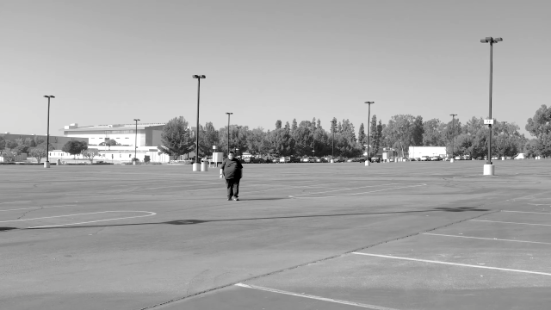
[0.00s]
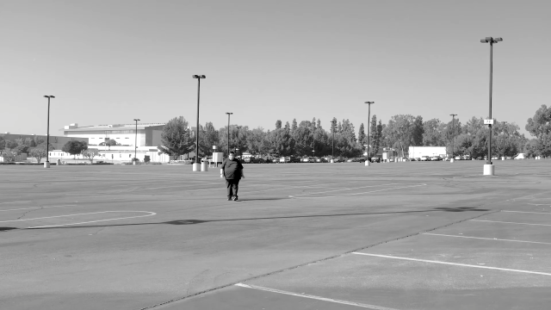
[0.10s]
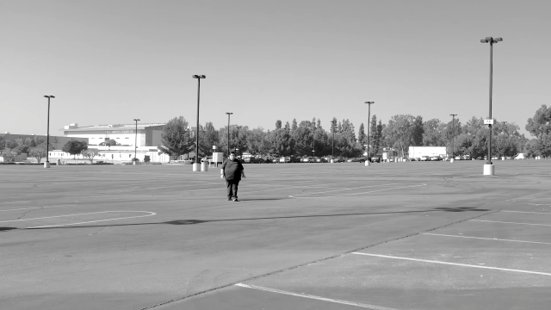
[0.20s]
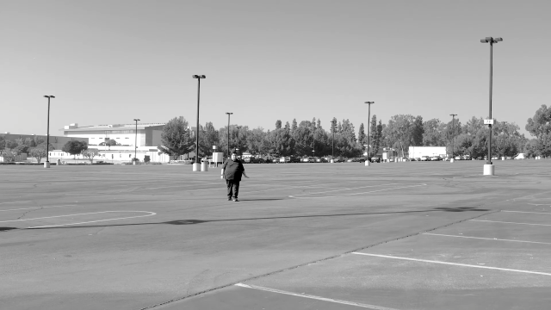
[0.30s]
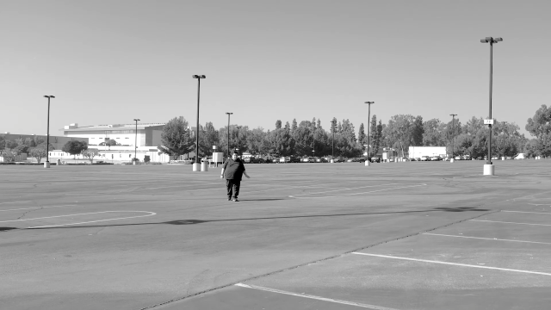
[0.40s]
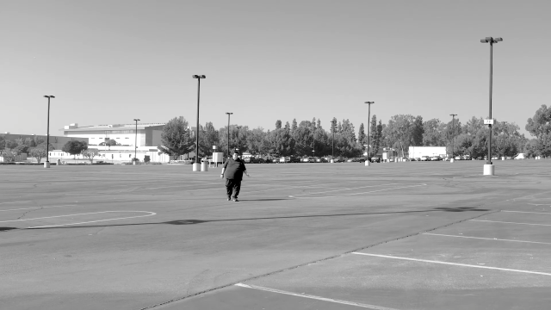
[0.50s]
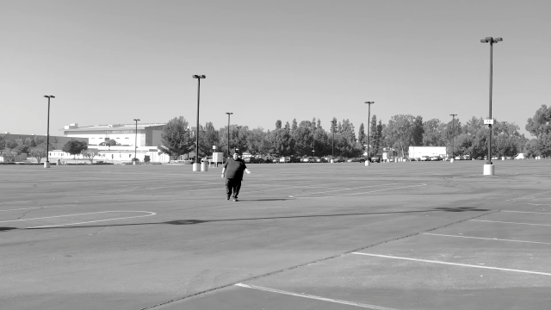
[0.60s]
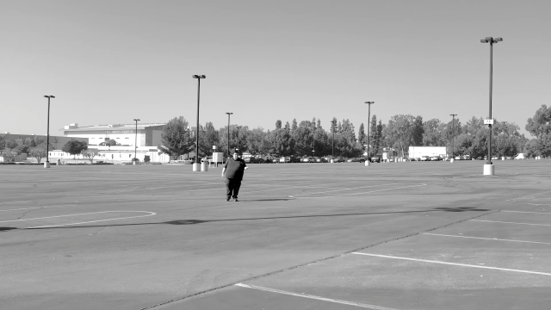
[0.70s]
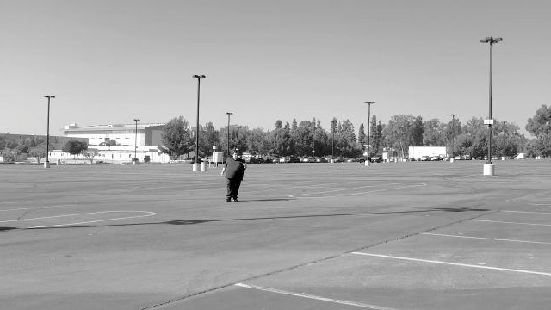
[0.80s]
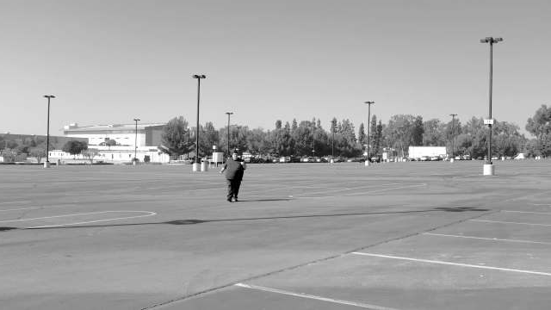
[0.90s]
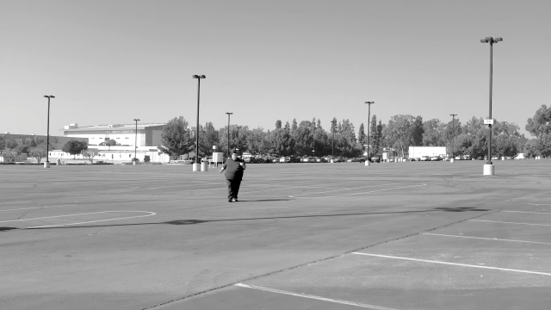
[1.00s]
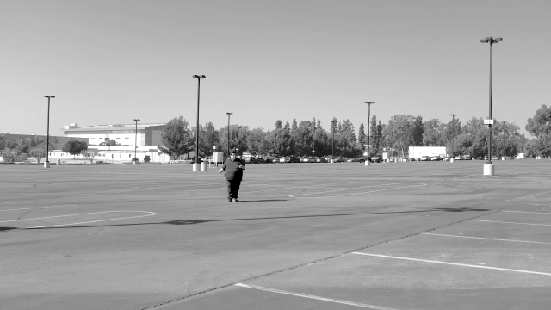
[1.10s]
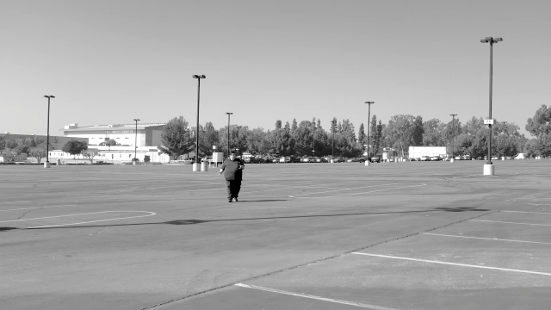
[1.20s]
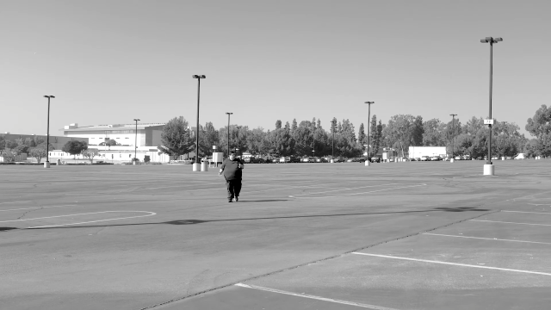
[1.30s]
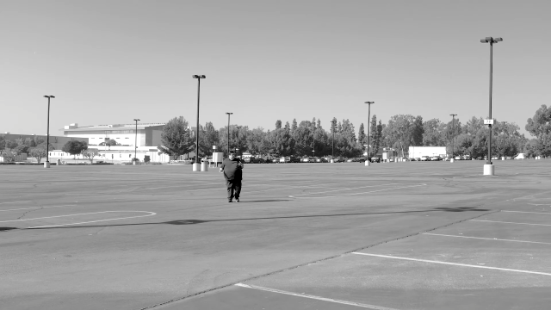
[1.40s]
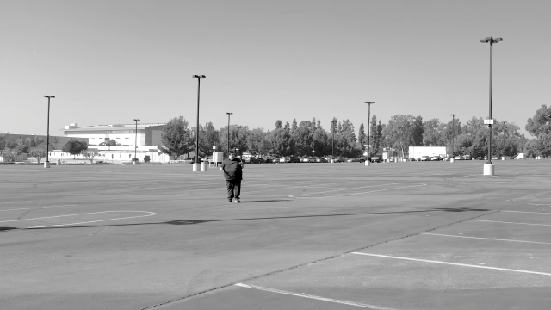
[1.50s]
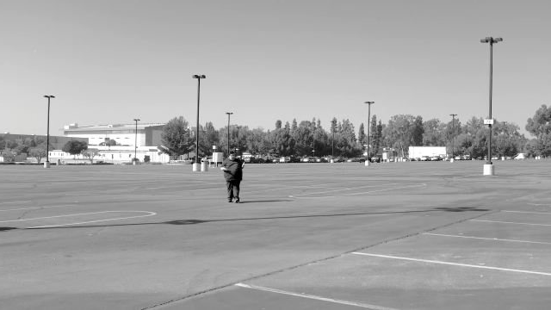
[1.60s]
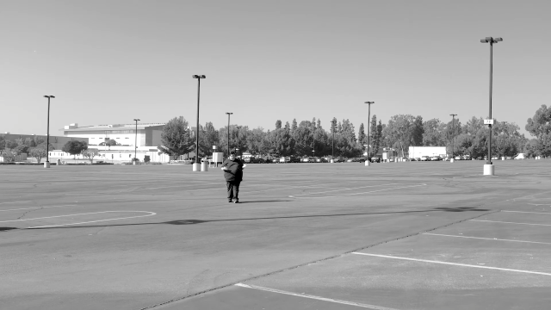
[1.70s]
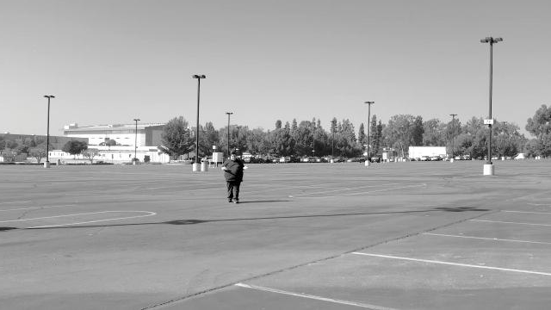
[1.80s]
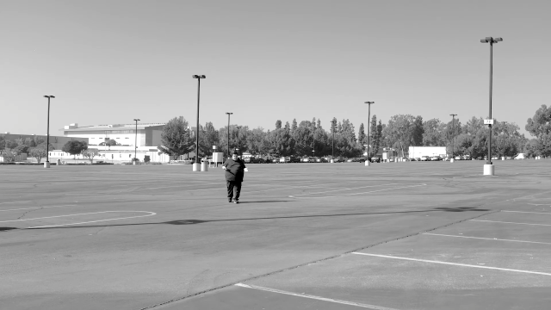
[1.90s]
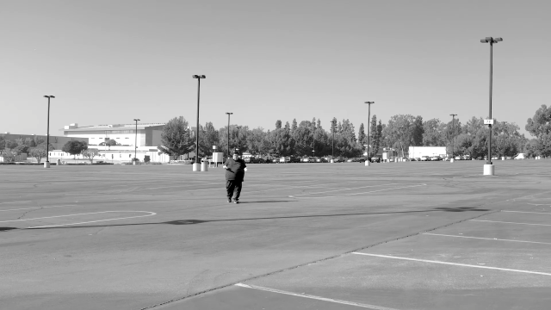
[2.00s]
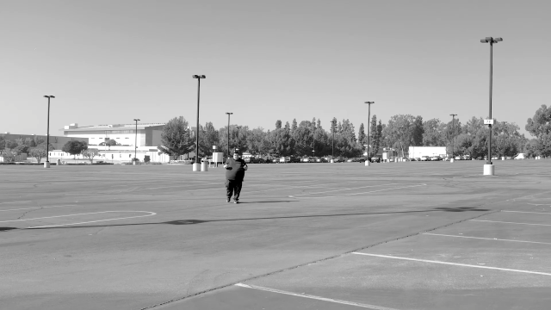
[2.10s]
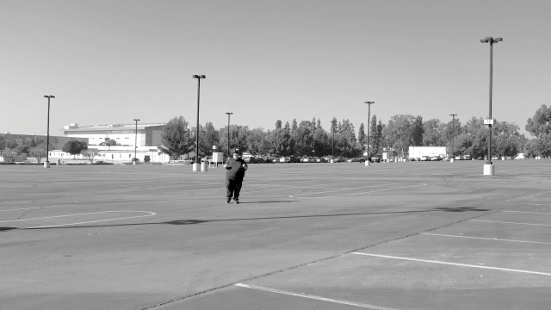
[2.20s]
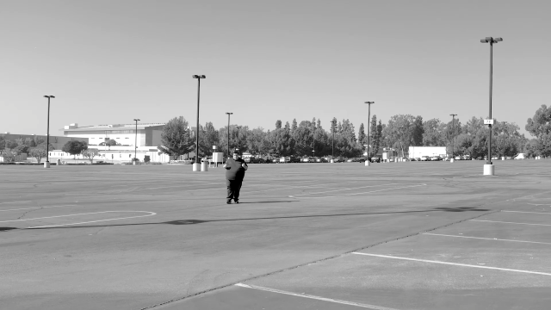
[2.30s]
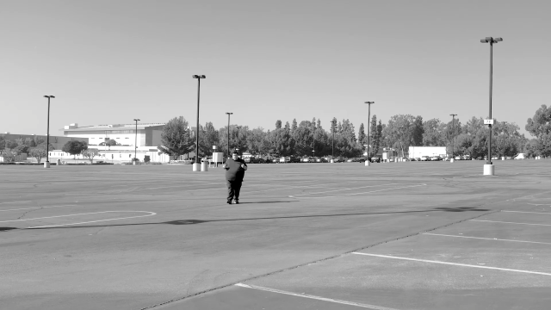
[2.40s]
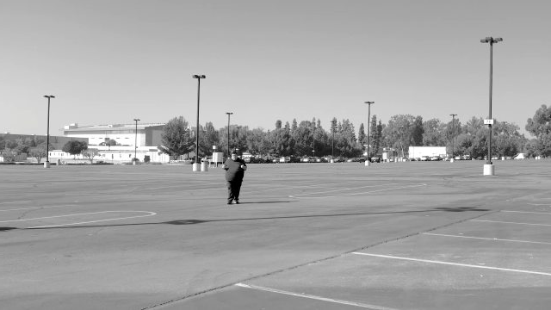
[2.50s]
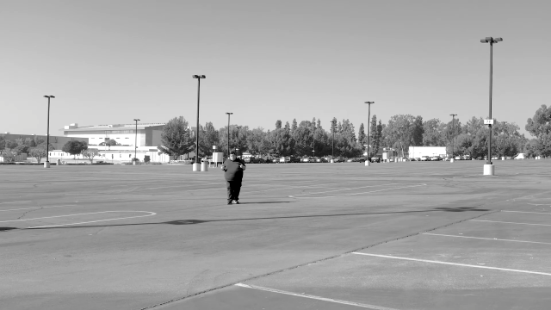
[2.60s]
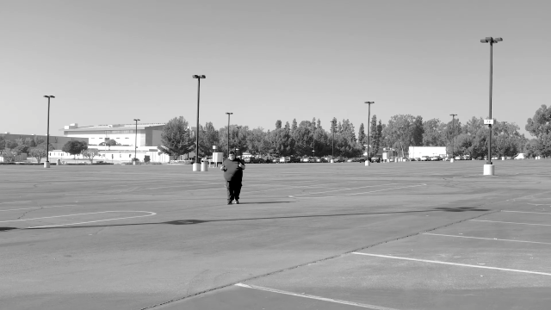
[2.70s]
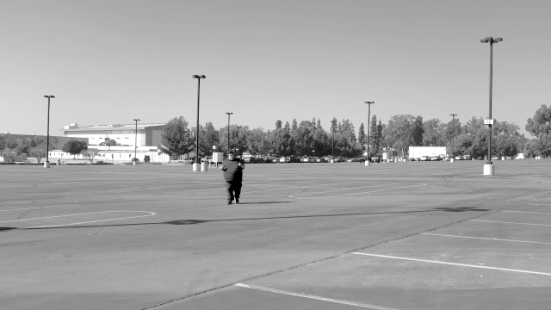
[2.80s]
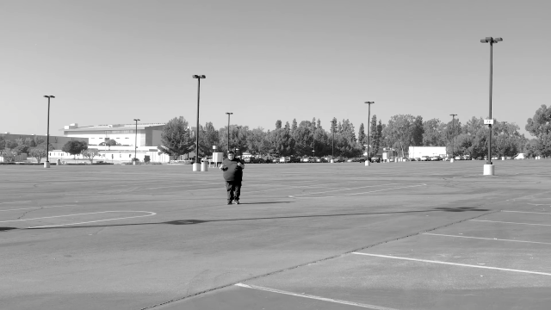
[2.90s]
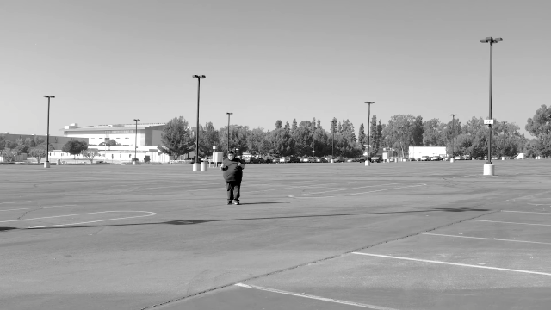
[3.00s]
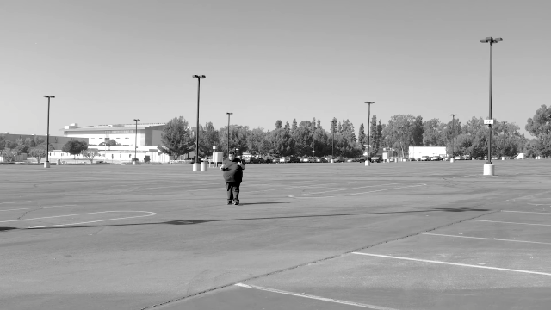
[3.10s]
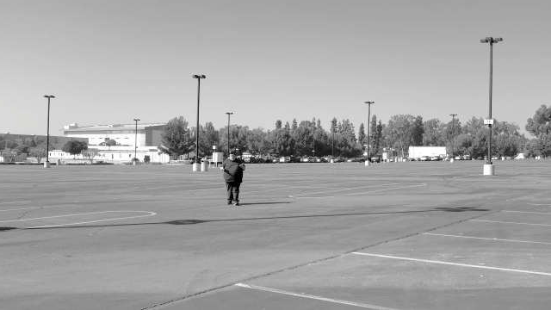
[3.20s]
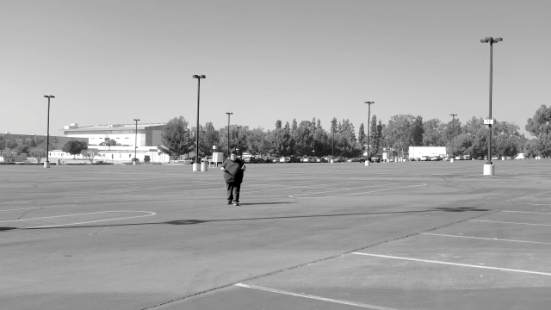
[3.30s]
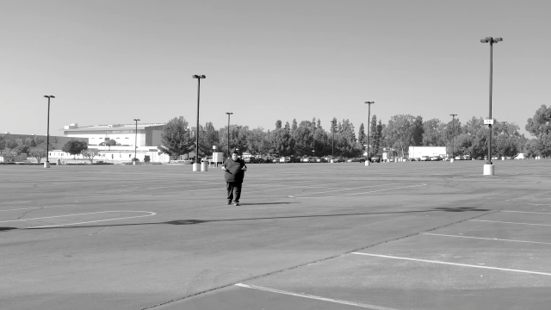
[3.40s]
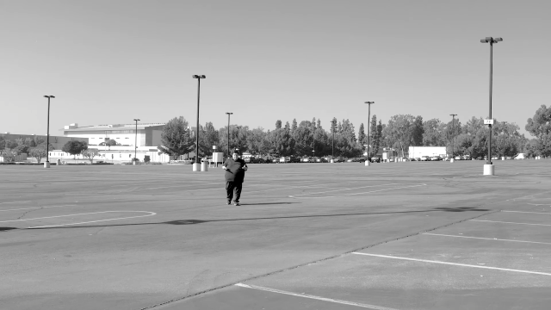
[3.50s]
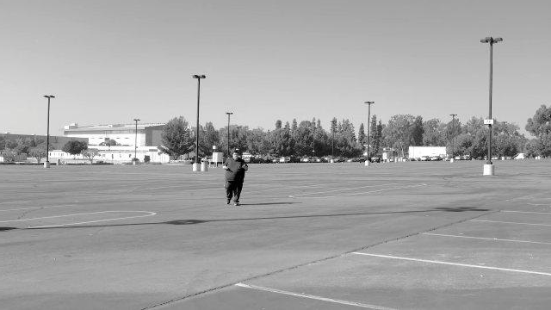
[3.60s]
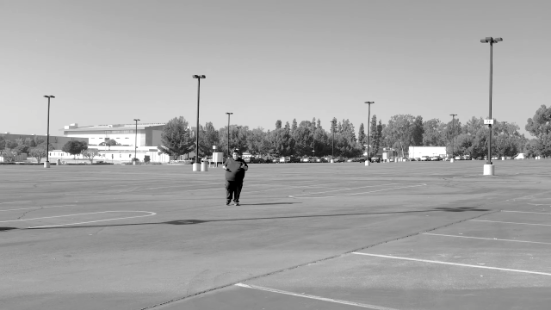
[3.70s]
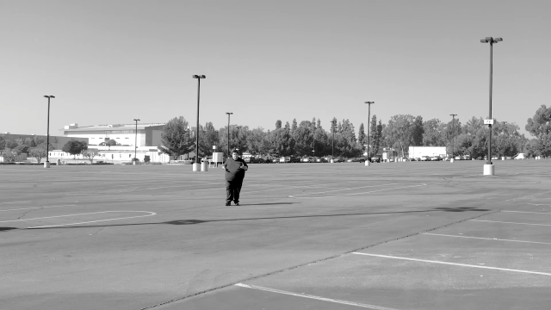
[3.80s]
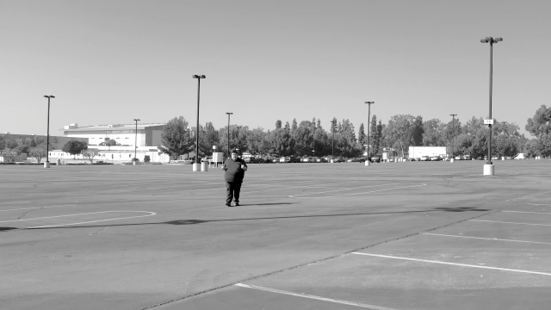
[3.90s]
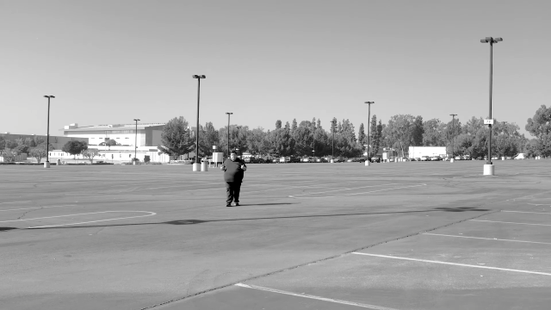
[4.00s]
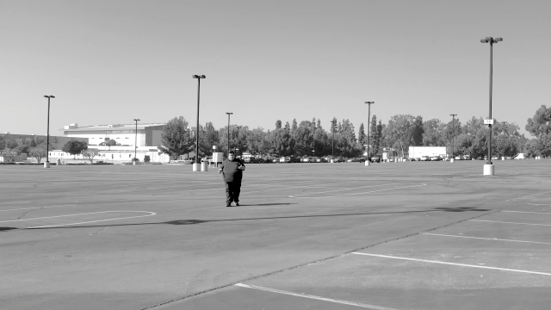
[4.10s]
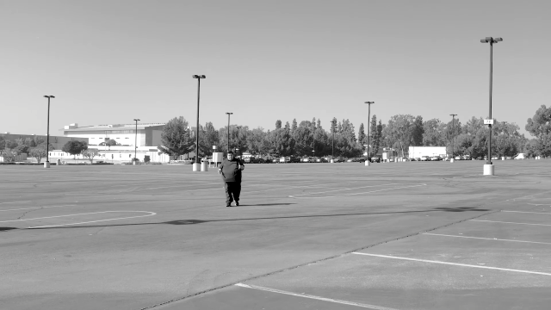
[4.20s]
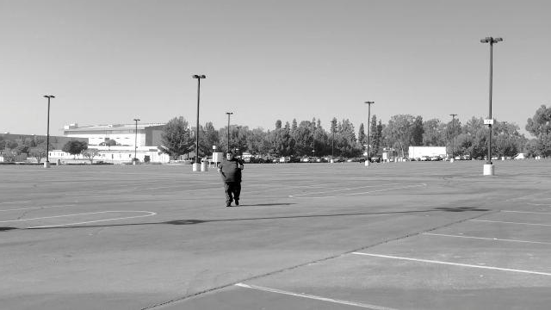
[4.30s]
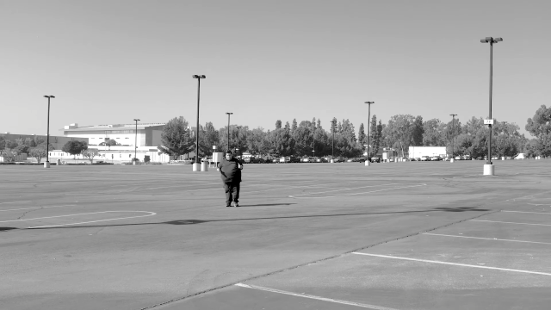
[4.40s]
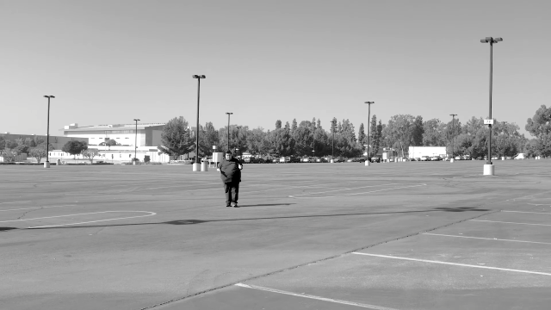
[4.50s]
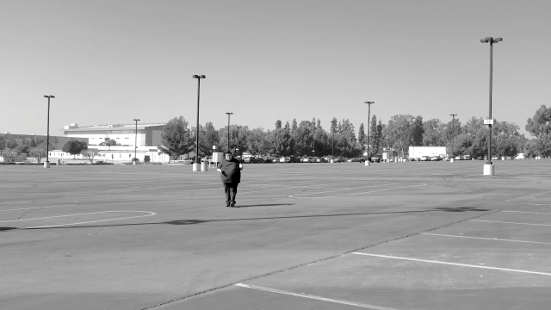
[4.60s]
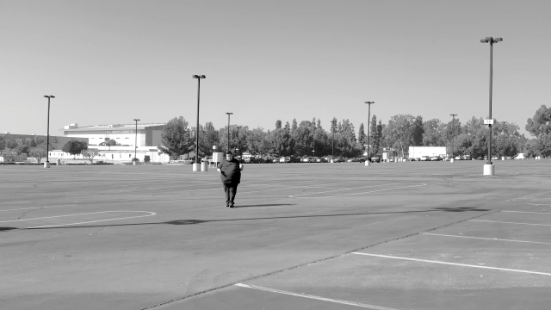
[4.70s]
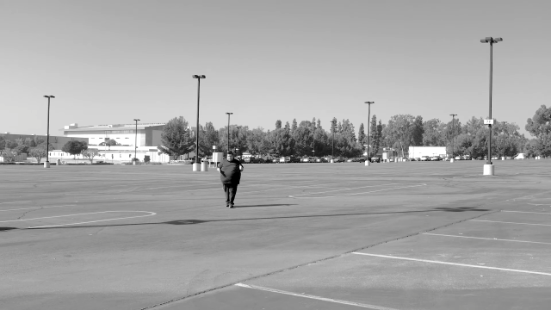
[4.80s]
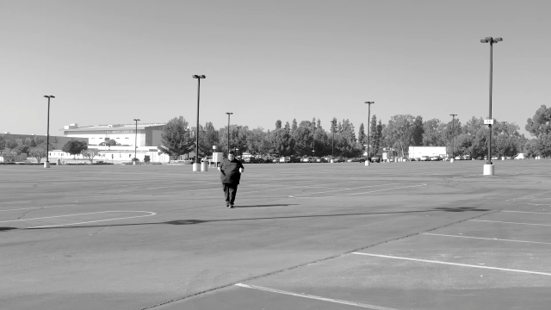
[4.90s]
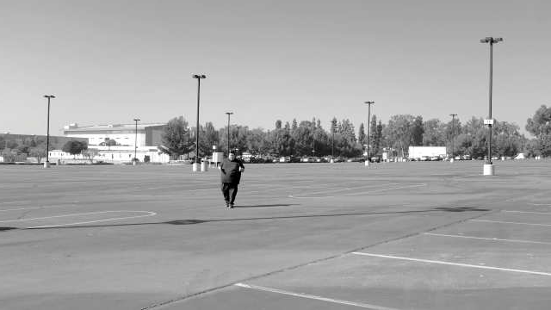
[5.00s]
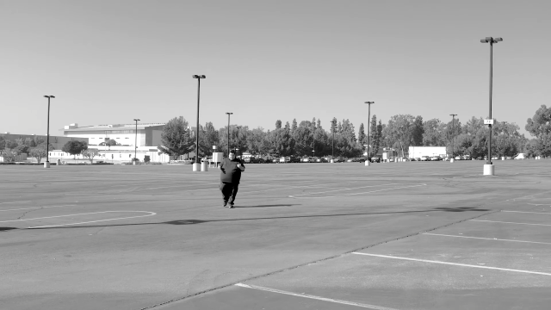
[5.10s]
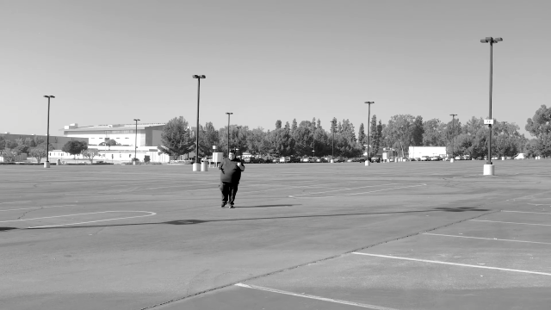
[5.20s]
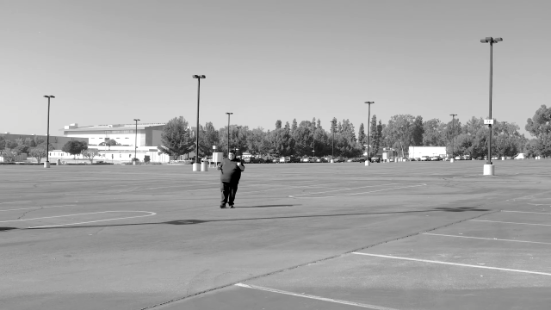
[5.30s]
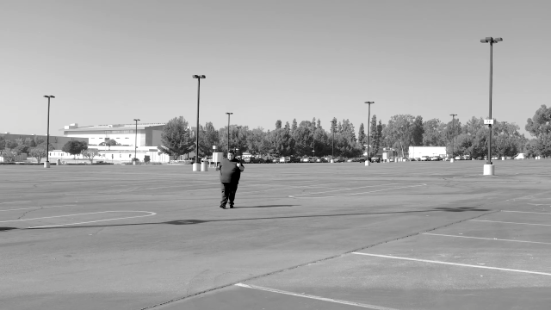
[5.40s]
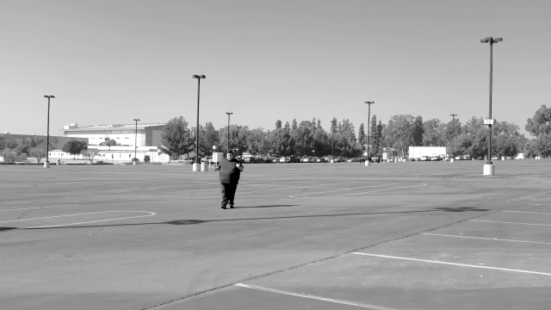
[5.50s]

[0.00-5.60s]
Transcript: [unreadable: no face in view]